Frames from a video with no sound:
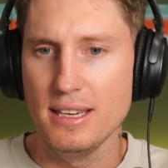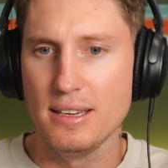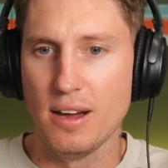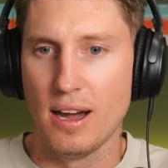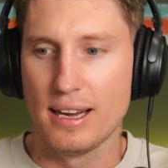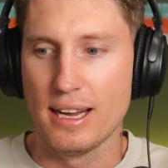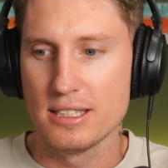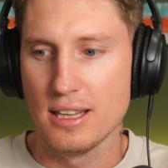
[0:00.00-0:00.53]

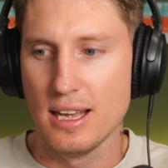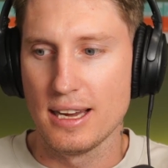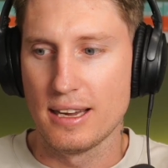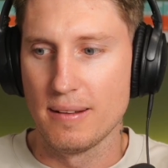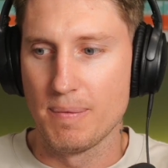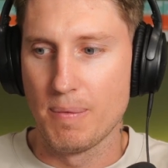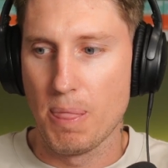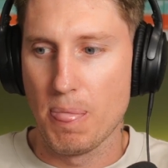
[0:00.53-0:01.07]
I guess
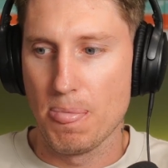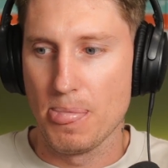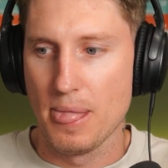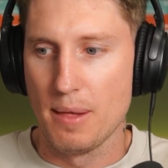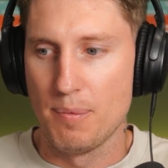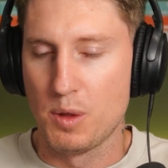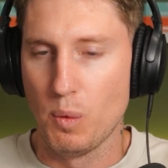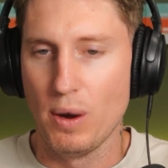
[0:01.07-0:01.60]
like
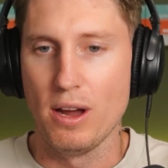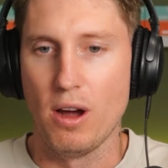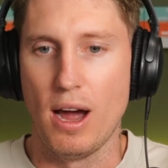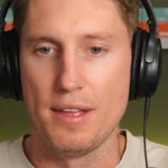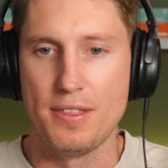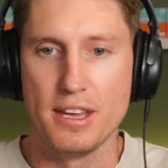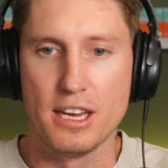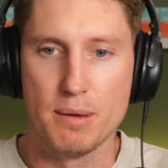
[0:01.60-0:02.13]
the way
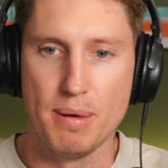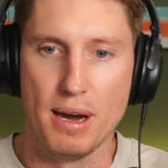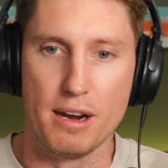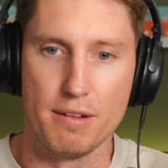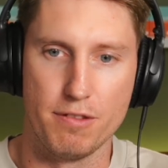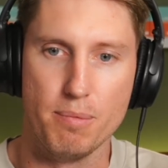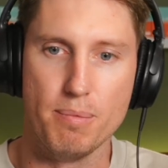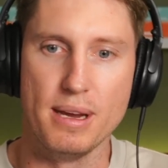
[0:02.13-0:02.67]
I think about
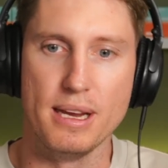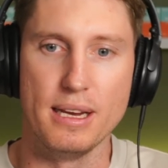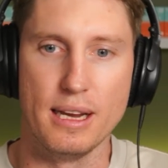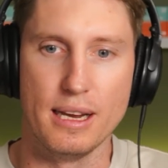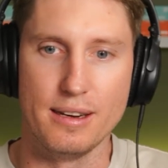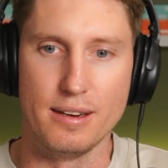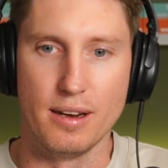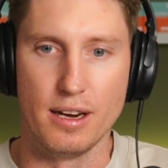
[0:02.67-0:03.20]
it for me,
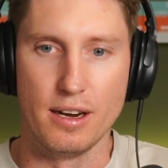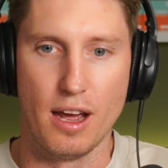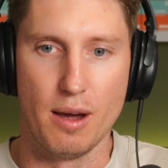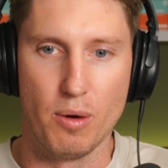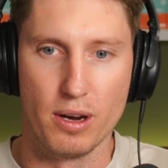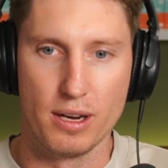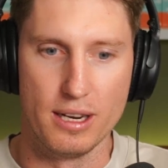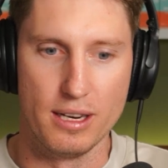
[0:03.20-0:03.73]
and I
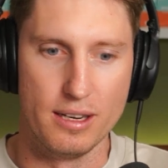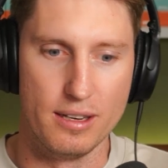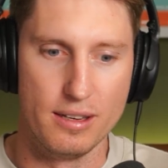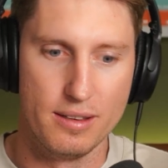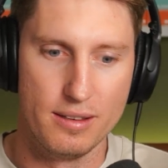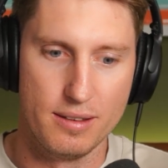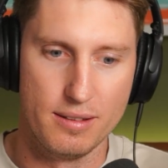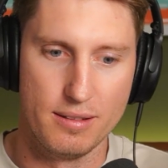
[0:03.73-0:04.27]
work
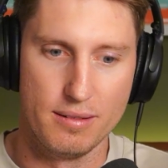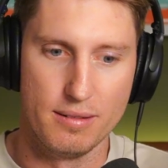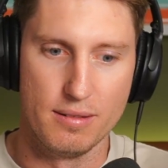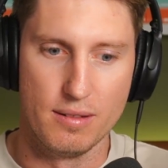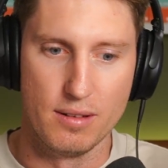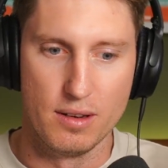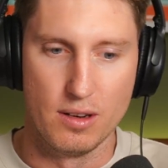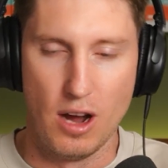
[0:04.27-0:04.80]
in
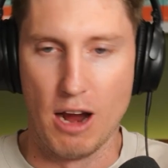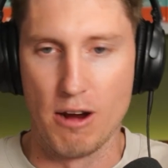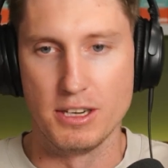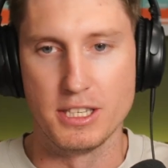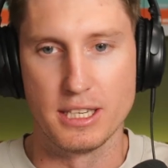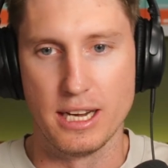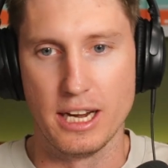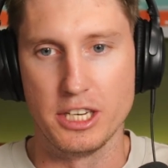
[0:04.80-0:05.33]
higher
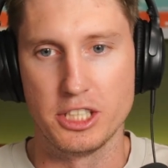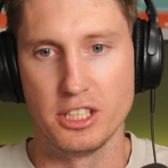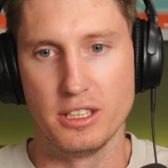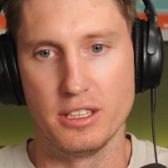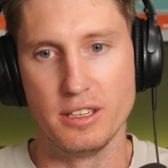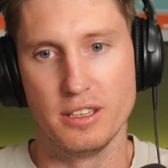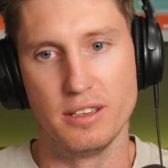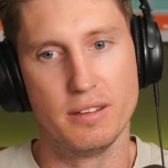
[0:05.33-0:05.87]

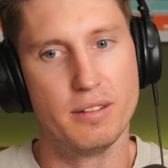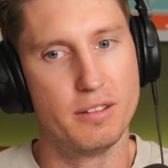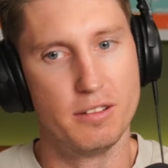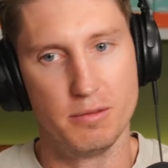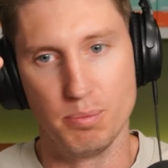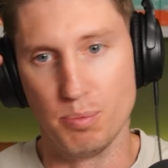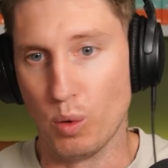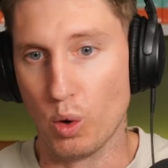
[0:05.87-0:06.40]
education,
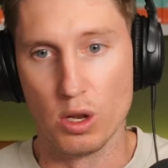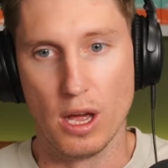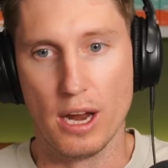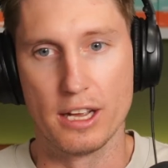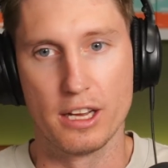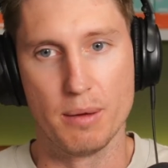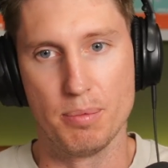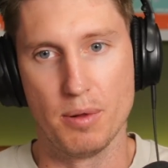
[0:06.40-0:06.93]
borderline
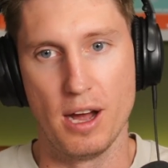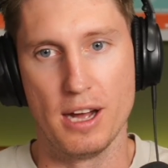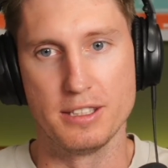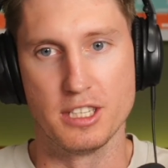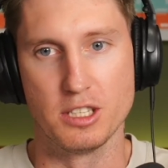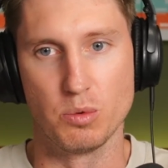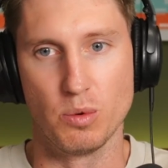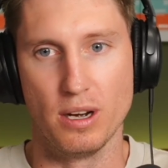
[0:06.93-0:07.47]
in compliance
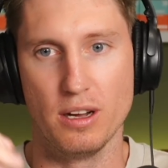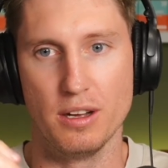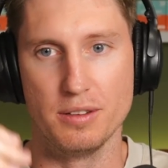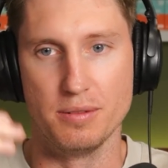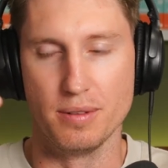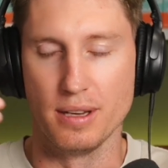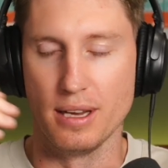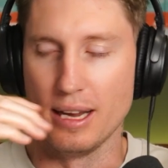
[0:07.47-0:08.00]
as well,
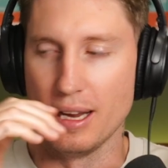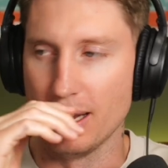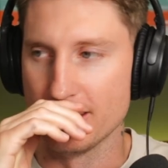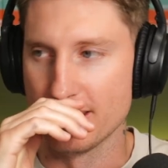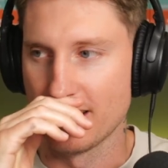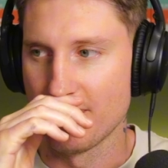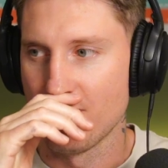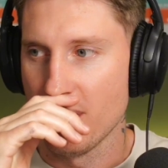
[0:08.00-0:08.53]
and it's
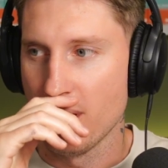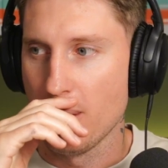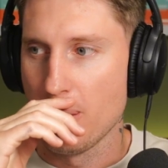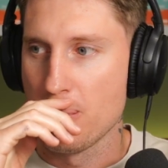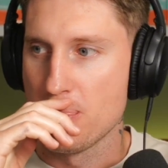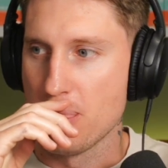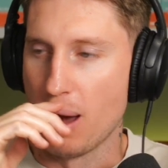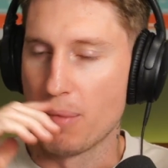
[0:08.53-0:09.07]
like
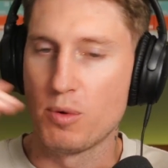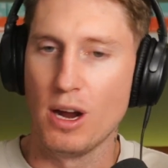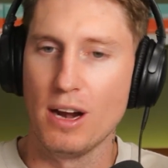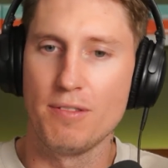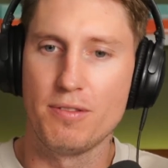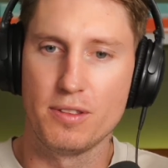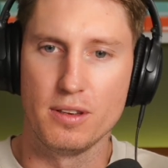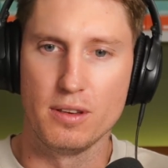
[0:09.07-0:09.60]
I'm kind
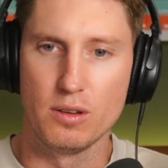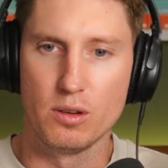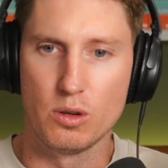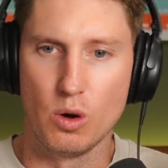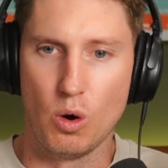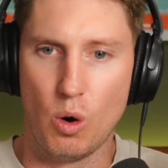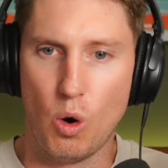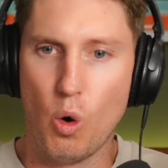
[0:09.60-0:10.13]
of
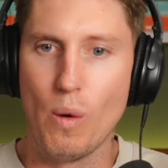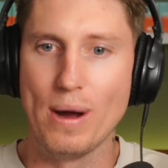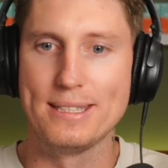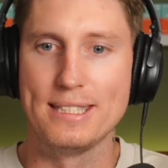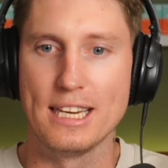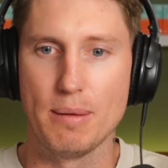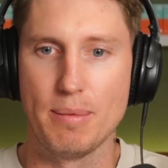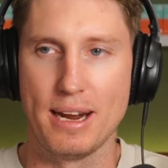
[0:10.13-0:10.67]
always
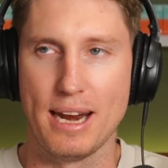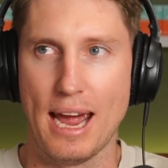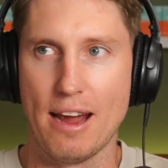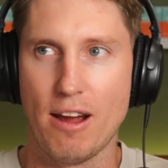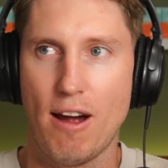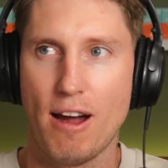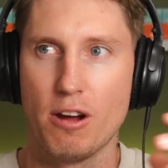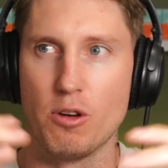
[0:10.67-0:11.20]
thinking about
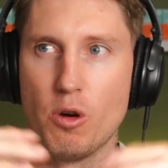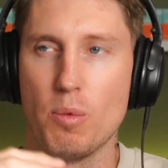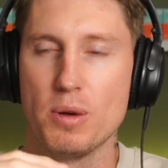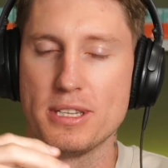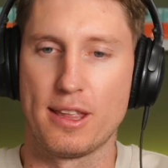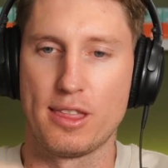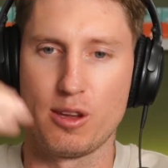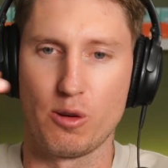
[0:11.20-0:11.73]
AI on almost
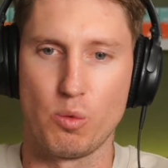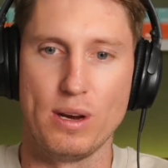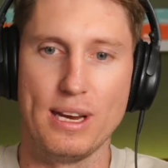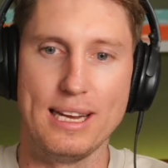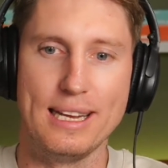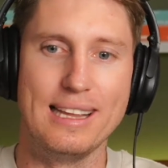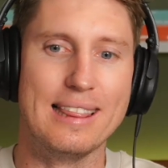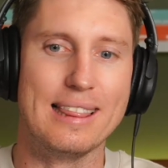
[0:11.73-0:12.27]
like
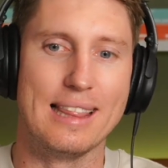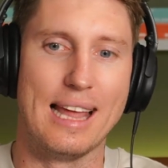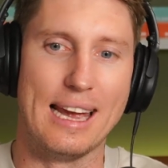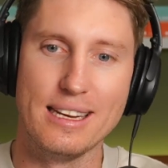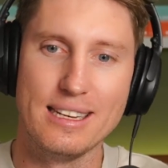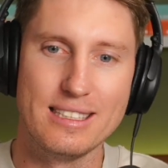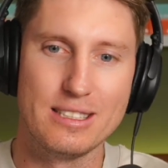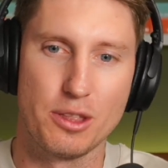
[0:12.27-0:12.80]
three
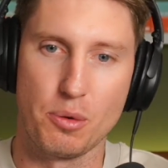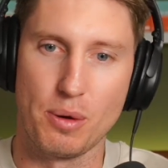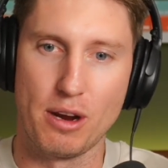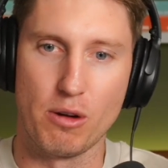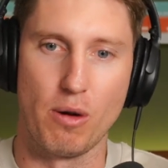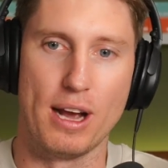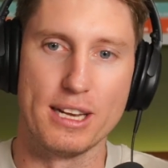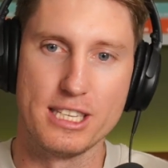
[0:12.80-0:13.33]
layers or three
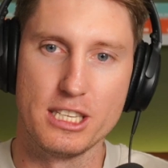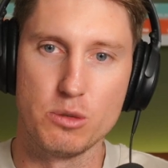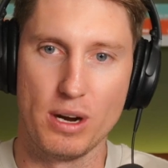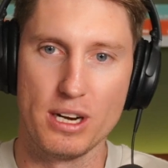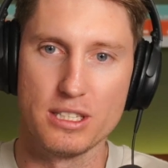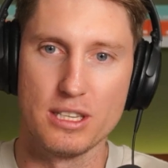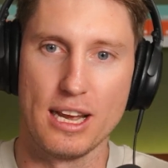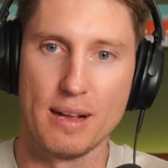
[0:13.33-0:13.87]
horizons. One
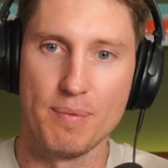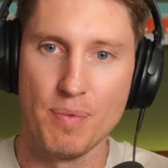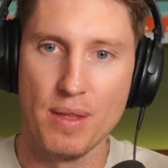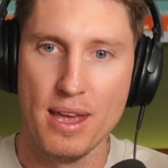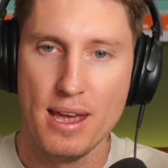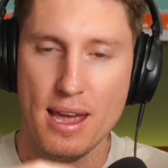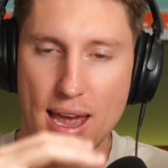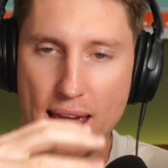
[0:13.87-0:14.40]
is like,
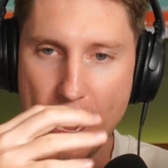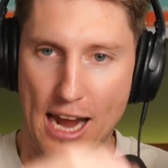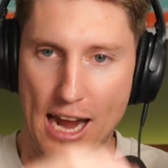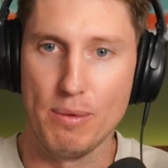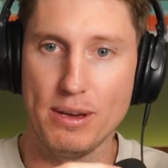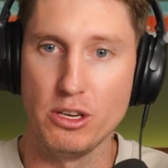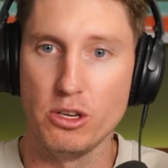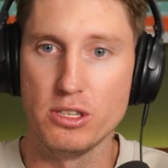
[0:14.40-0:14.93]
how do
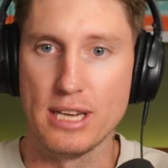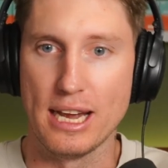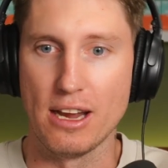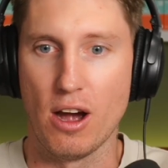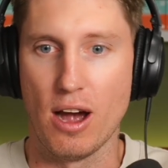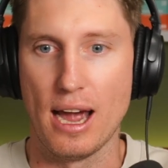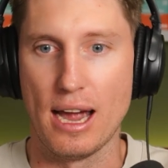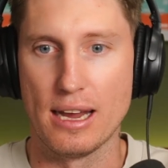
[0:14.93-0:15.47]
we use
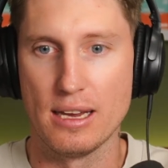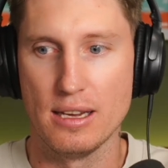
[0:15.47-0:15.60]
AI